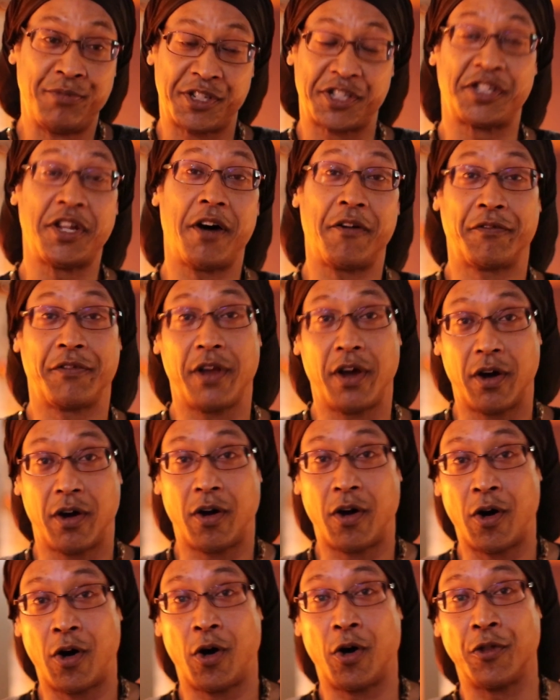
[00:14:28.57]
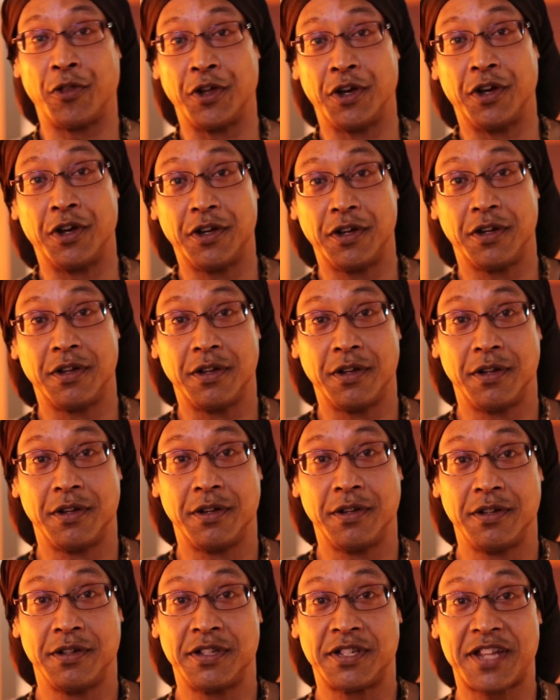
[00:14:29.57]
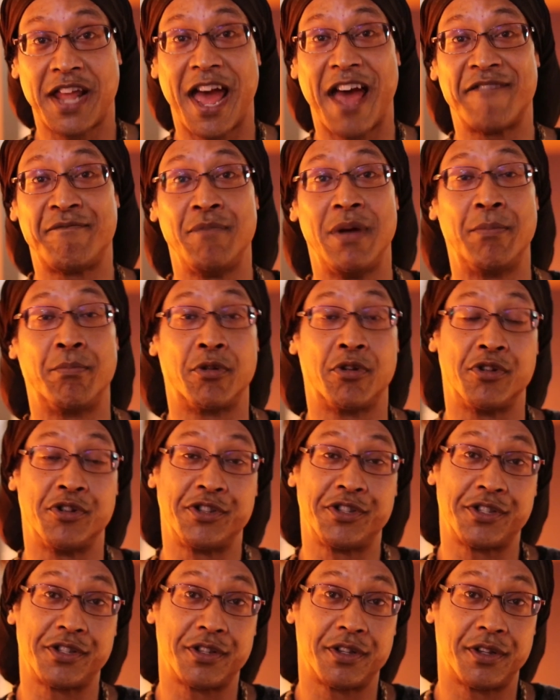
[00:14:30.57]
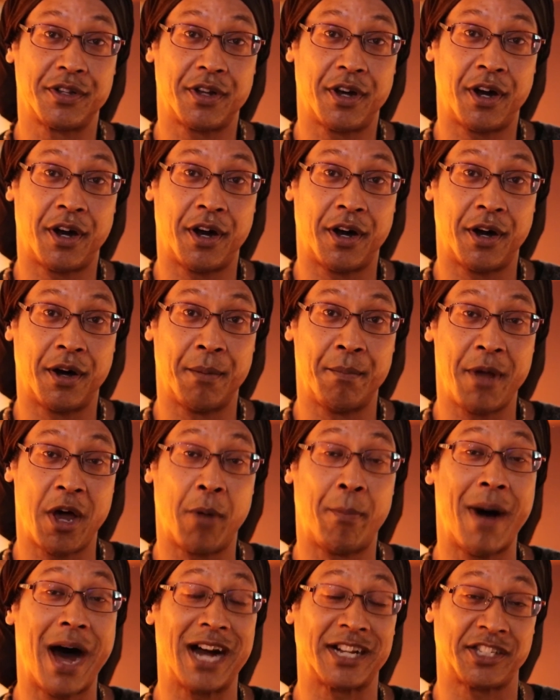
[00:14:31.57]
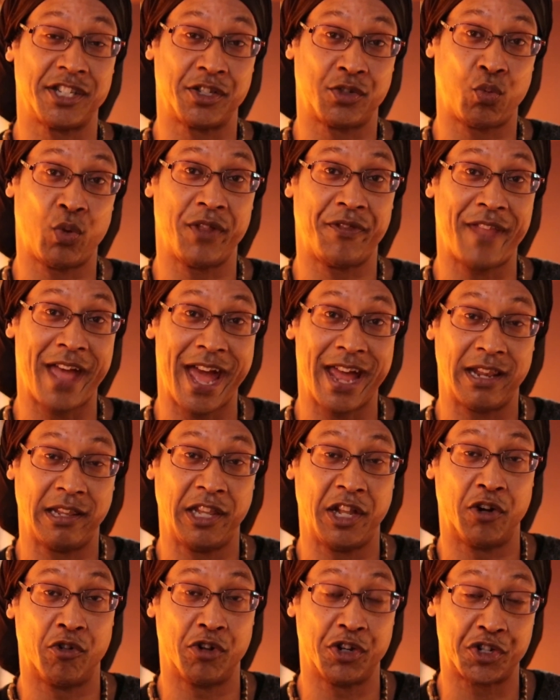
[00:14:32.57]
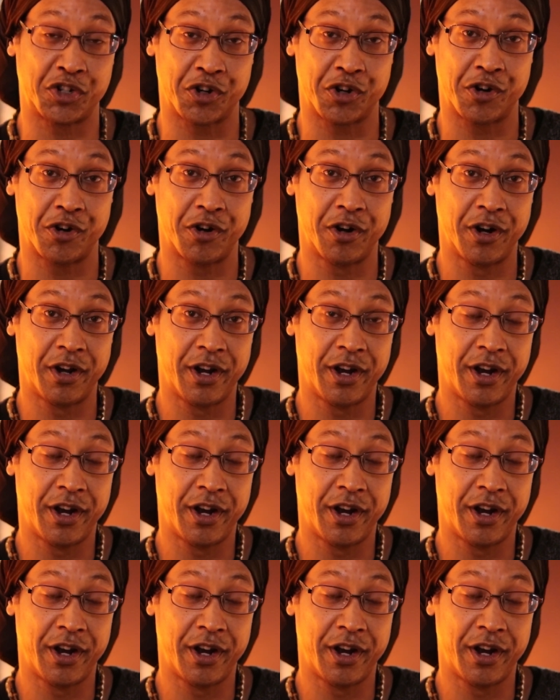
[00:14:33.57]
stuffed all the staff members' mailboxes with that literature.